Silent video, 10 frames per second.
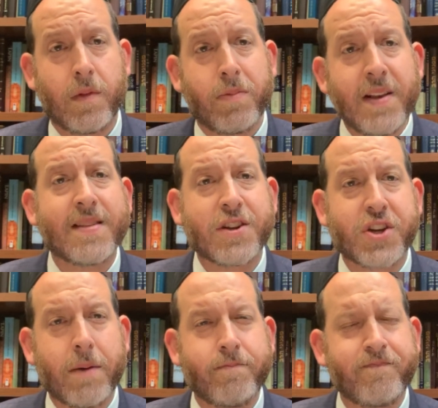Please
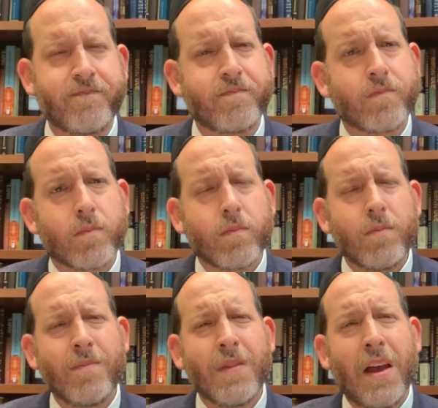Hashem.
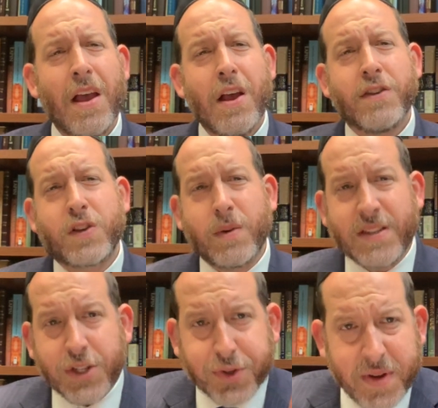So
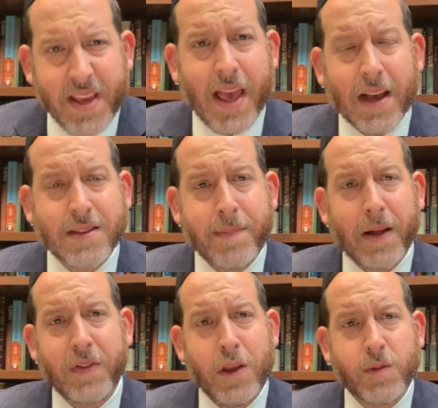what's intriguing is
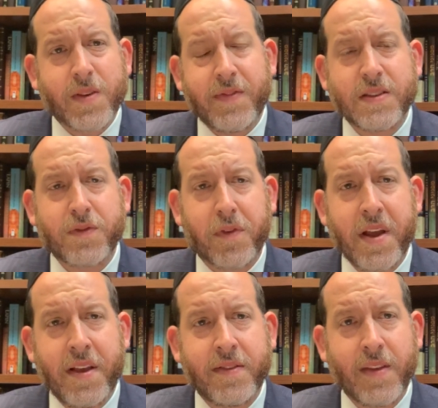about the use of this
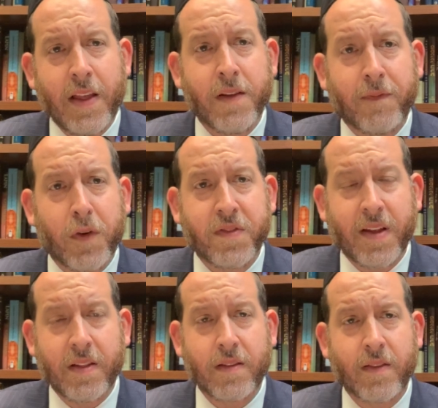phrase in the first
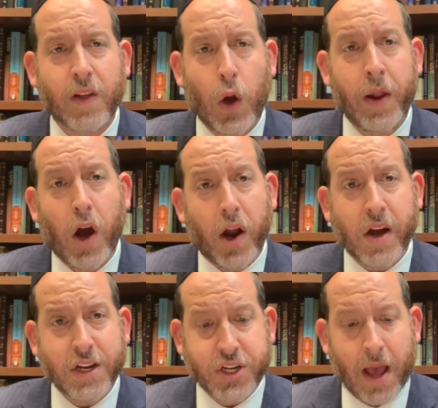sentence of the Kohen.
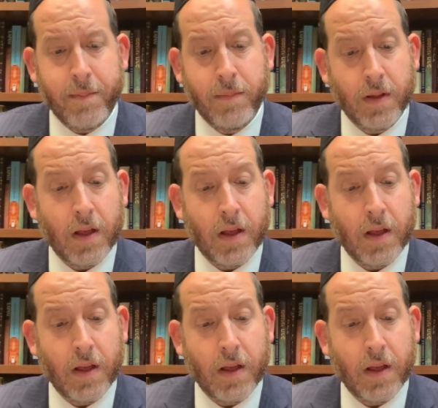Ana Hashem.